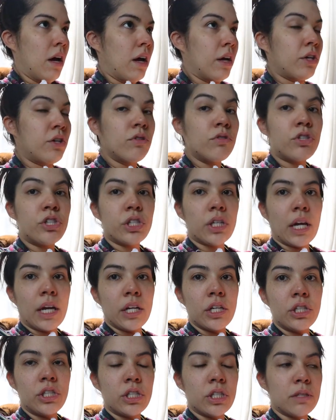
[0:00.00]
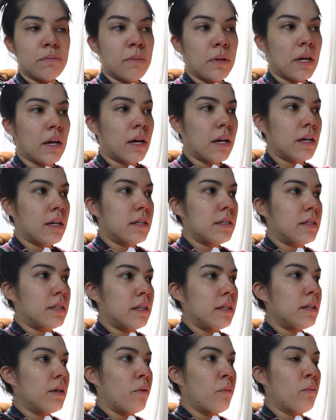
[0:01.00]
a huge change just
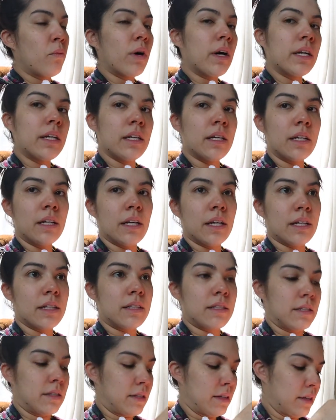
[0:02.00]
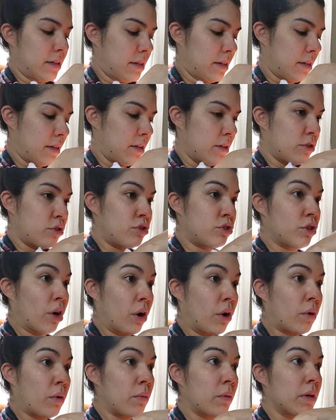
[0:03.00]
because, one, it's
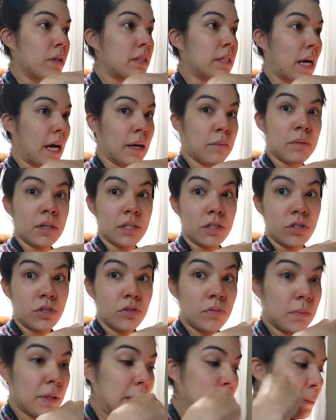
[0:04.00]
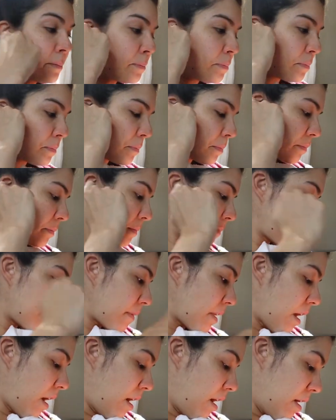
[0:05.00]
so time consuming,
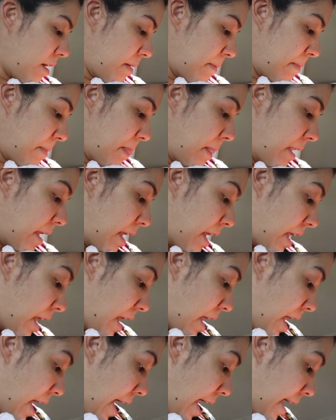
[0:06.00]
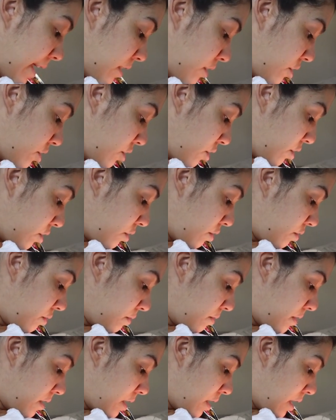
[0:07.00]
um, and
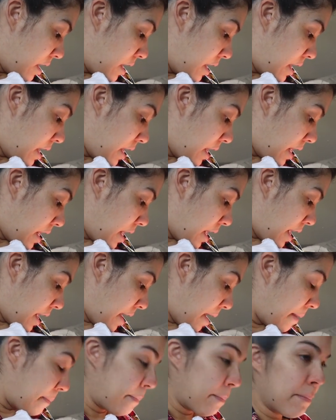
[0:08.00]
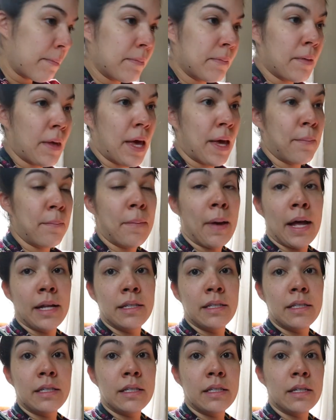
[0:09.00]
two, it it
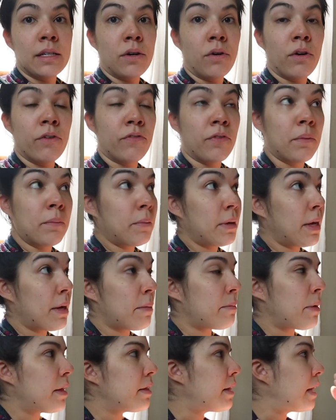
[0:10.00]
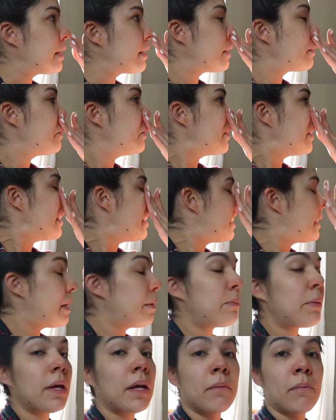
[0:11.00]
meant, or for me, it meant that there was a
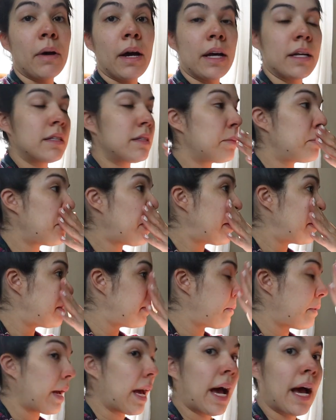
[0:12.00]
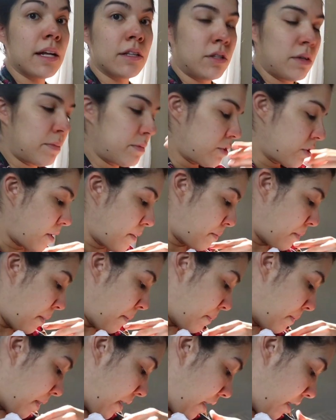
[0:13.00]
dip in my supply, so I had to start
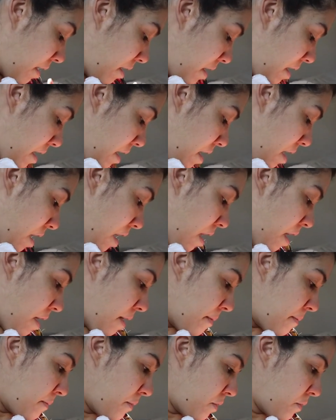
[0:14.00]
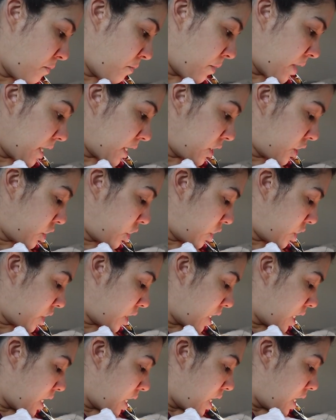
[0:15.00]
pumping, um, which